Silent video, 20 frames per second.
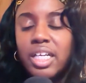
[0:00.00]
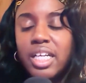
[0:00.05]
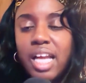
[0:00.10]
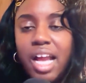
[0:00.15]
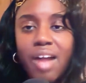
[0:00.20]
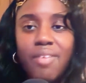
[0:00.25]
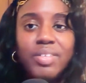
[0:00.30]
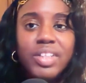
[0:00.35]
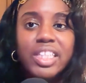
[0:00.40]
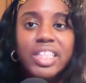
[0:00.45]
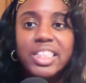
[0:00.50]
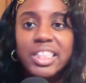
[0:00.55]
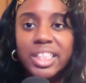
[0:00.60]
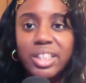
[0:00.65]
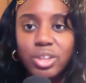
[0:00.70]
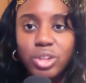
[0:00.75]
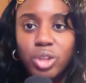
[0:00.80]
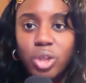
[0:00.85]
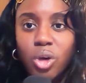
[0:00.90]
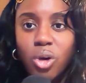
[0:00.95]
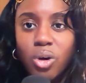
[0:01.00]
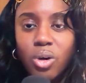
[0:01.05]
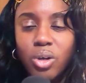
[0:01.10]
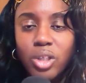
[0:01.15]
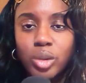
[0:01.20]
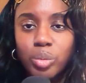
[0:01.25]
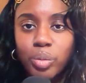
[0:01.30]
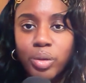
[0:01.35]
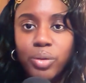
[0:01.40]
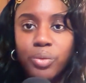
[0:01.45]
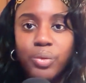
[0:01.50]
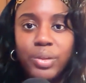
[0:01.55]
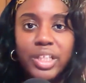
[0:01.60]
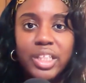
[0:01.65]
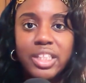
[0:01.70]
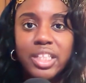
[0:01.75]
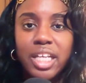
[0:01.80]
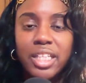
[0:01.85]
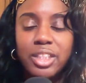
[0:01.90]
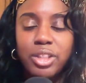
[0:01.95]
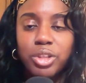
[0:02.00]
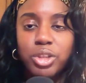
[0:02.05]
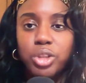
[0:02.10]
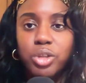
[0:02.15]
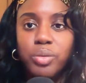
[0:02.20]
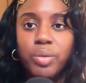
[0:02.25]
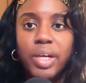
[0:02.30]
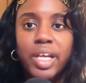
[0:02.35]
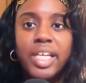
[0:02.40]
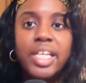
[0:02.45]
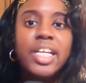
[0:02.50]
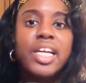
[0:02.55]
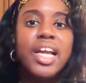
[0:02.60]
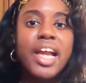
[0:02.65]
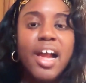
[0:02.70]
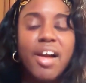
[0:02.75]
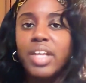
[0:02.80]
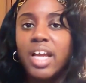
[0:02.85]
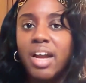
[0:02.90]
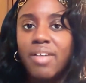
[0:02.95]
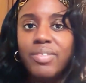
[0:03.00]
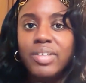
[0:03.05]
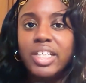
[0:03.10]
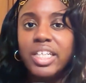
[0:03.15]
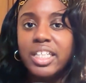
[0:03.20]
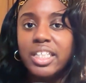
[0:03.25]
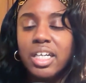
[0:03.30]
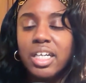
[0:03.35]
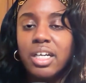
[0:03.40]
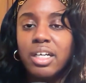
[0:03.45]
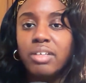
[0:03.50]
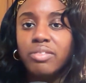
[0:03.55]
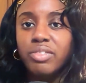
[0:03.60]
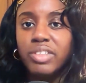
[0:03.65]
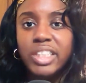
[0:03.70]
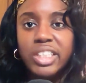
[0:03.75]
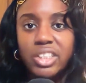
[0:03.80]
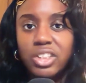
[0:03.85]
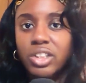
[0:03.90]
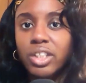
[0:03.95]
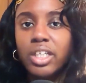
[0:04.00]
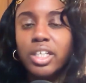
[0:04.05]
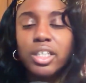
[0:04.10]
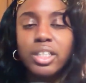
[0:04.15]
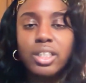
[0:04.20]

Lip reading: how many sales calls per week that they're doing, how many deals are